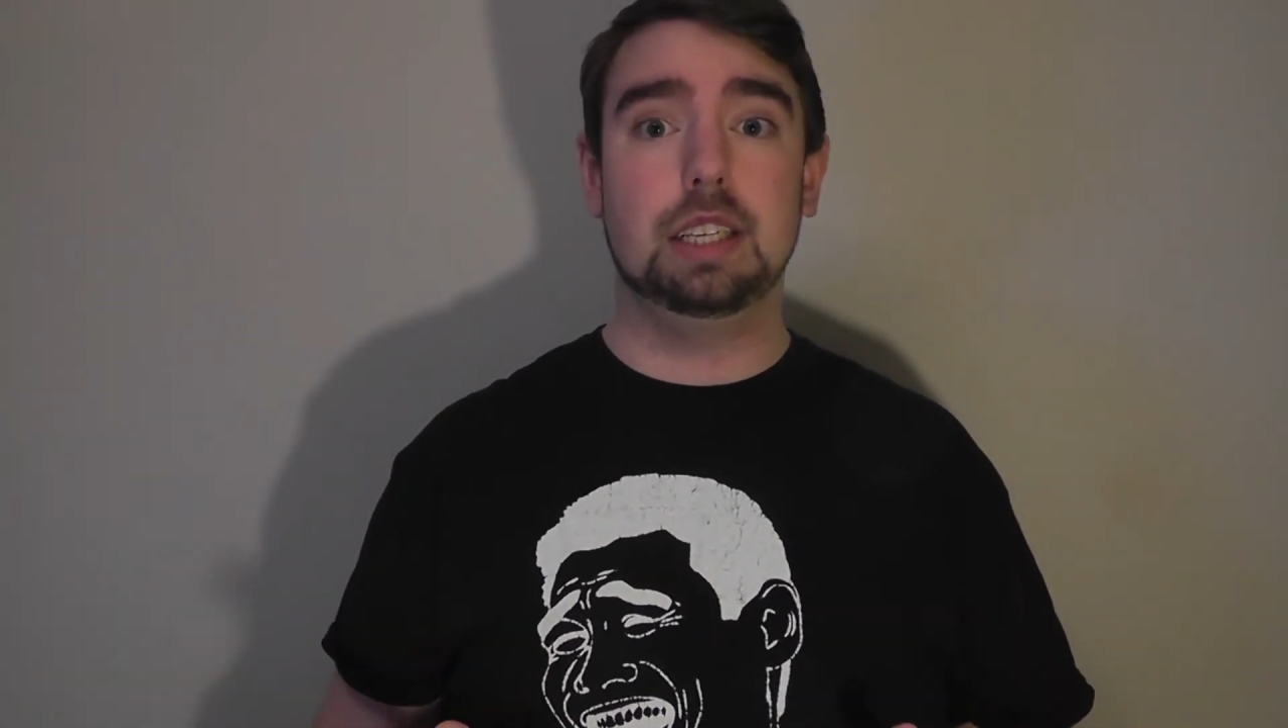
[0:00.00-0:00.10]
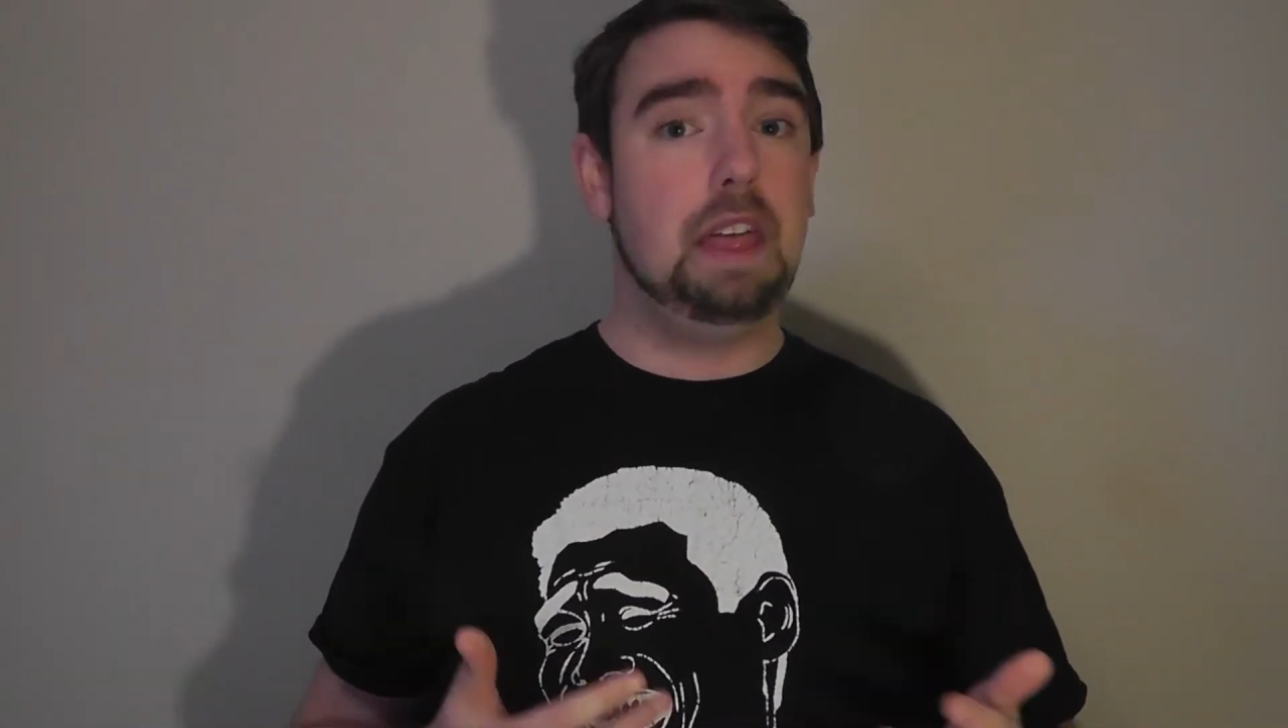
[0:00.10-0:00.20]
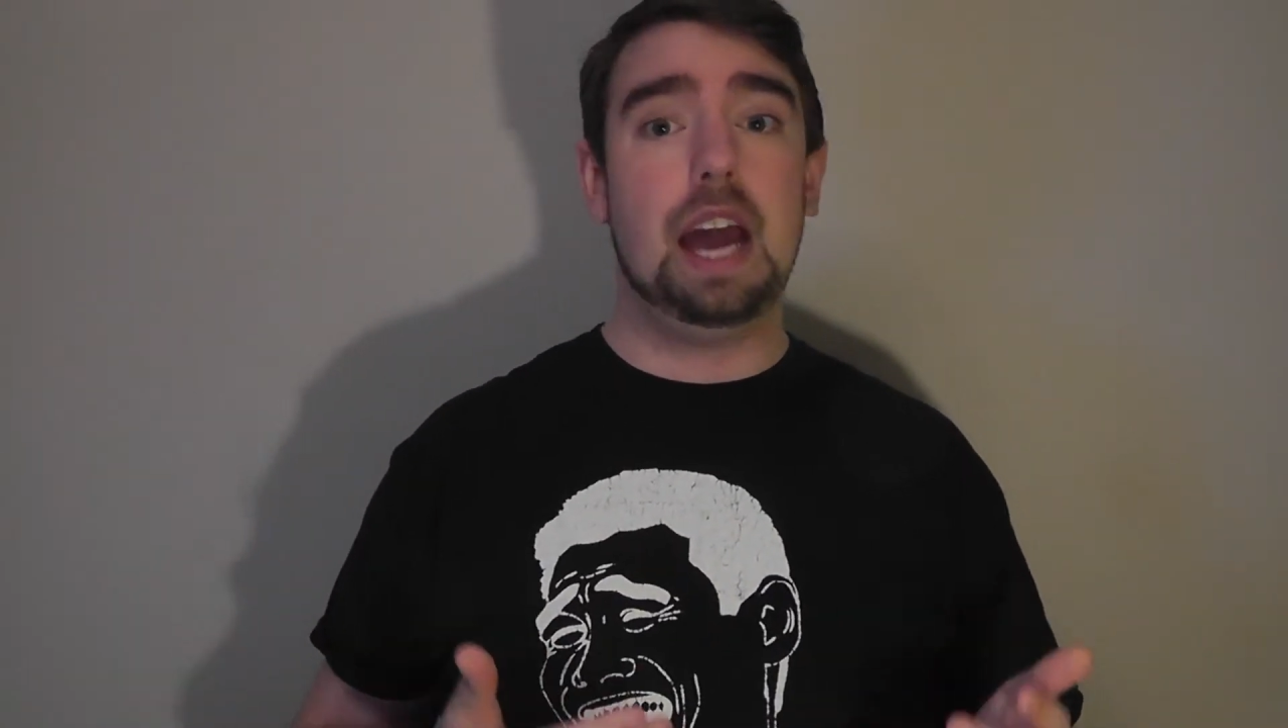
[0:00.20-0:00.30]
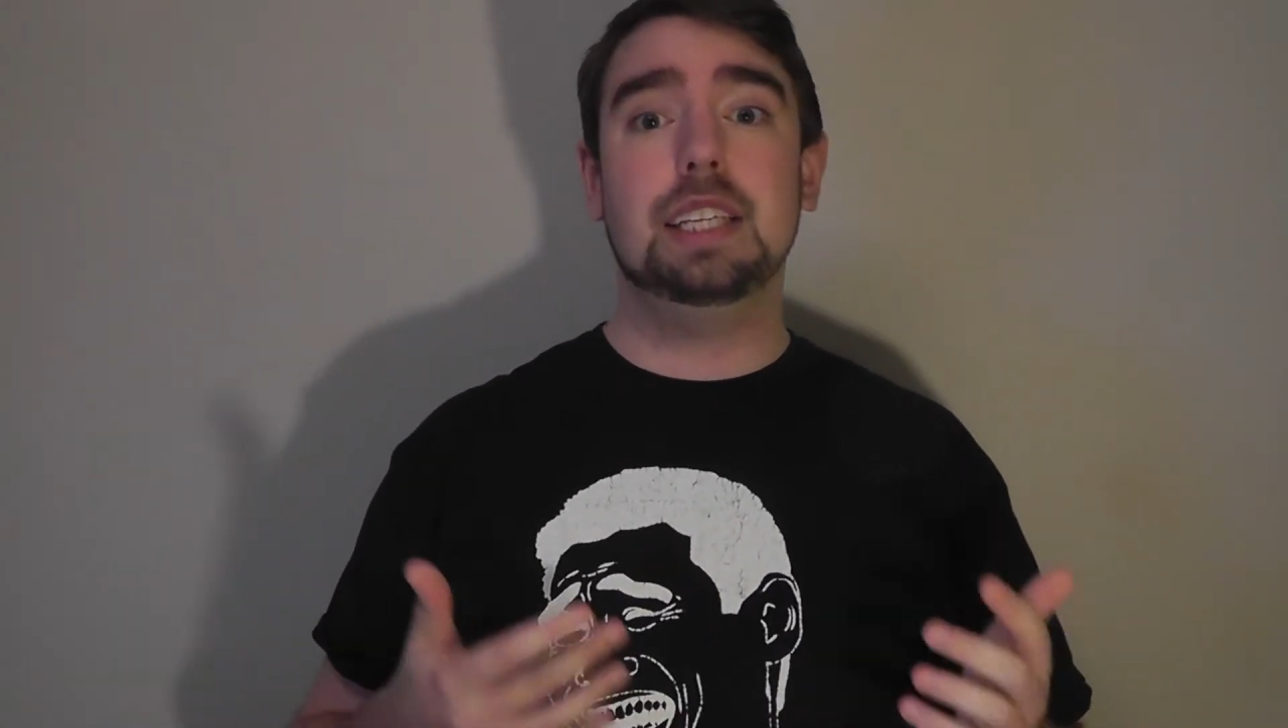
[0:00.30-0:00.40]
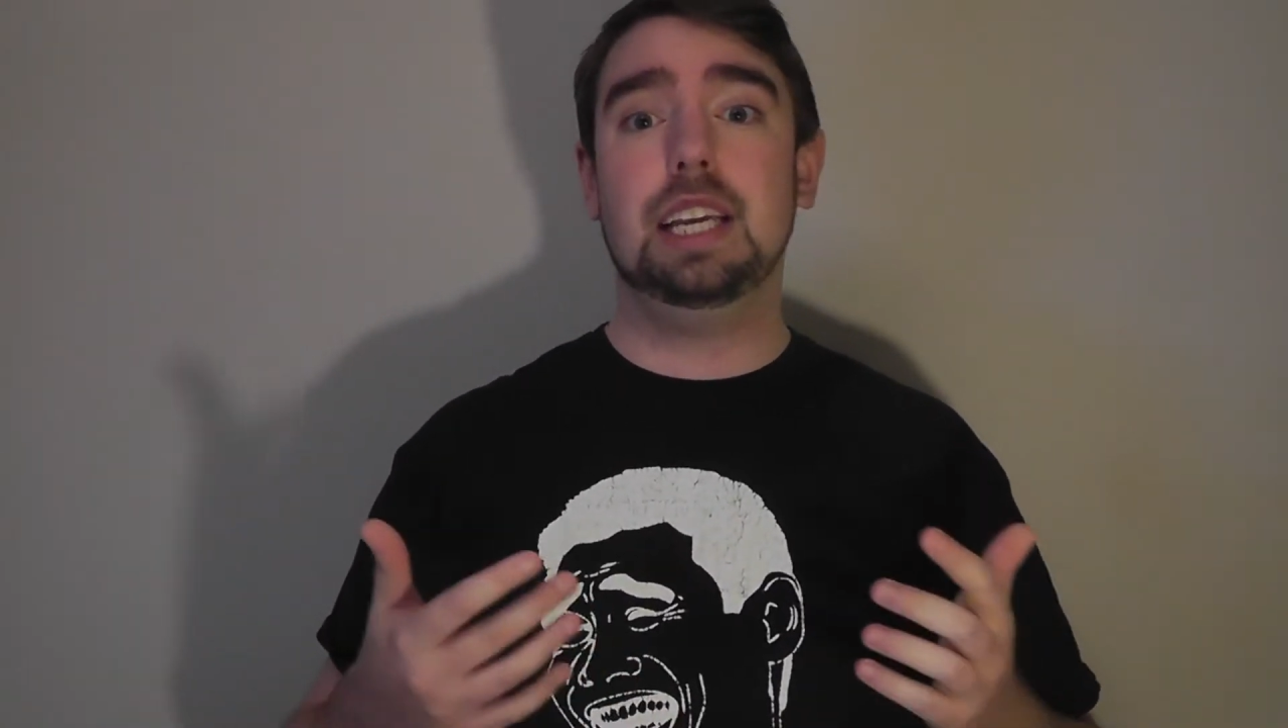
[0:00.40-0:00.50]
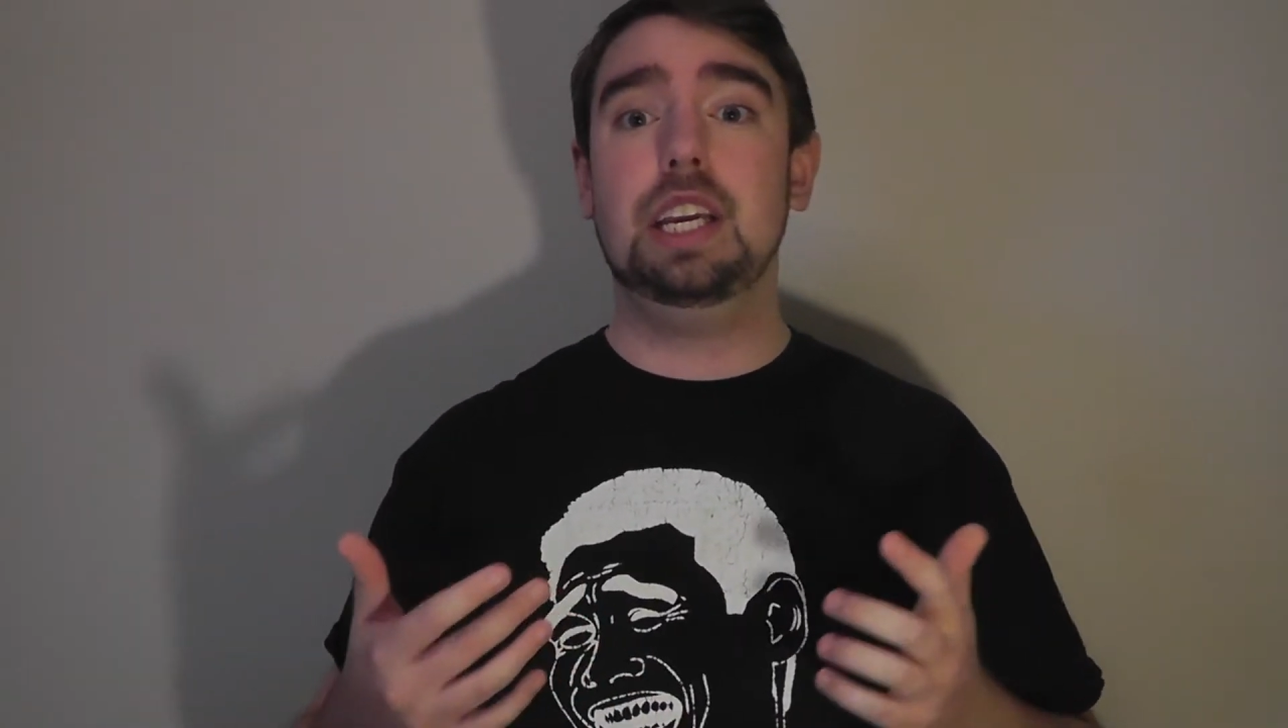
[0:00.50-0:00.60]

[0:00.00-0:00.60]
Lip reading: That is a